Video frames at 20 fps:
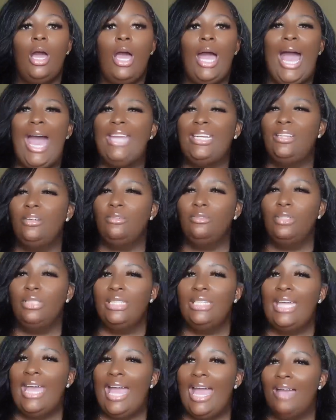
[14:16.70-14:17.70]
I didn't
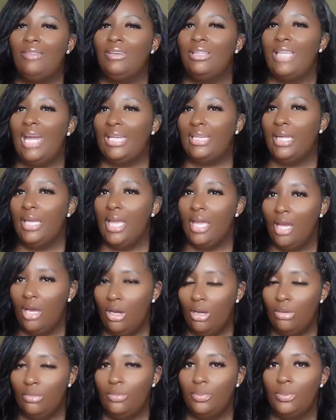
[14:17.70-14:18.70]
really have a lot of
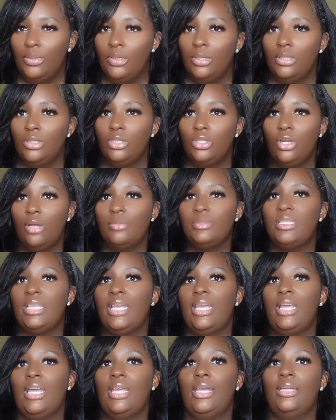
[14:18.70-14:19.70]
help. You know what I'm
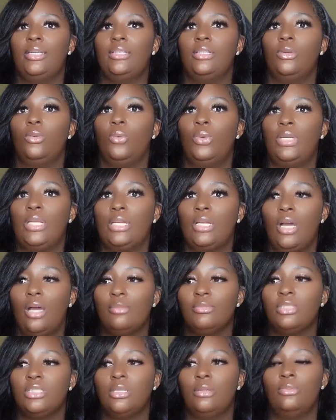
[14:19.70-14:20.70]
saying, when it
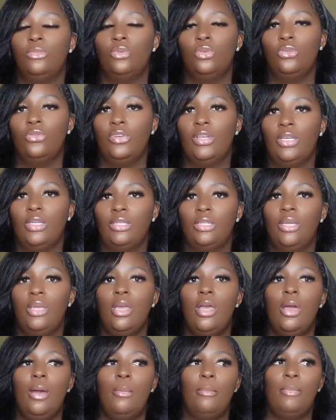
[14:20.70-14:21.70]
comes to moving
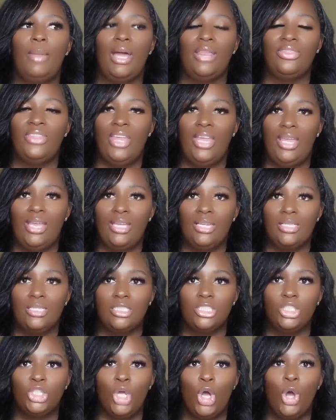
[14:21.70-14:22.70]
my
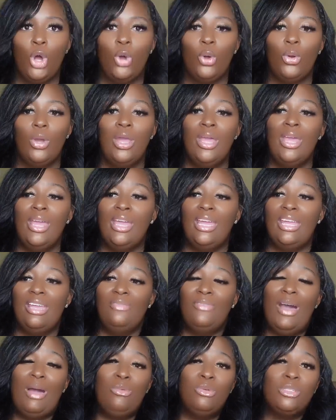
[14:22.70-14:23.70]
things. So
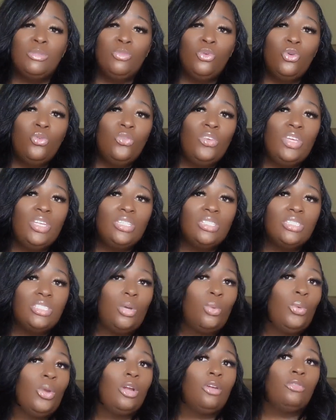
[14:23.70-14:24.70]
if I was moving
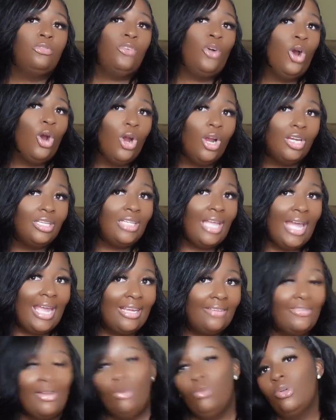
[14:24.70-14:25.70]
somewhere far,
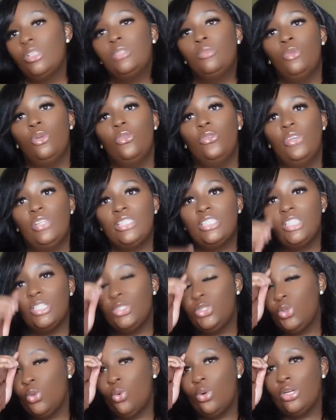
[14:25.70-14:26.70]
like if I was moving to
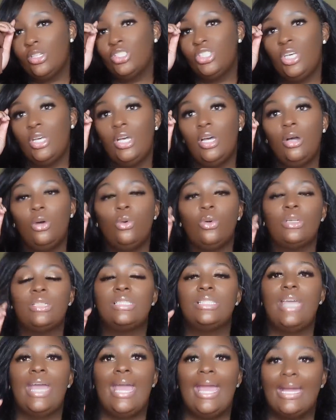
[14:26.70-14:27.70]
Georgia or
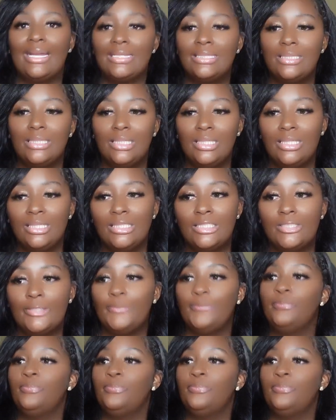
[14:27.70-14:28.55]
Texas,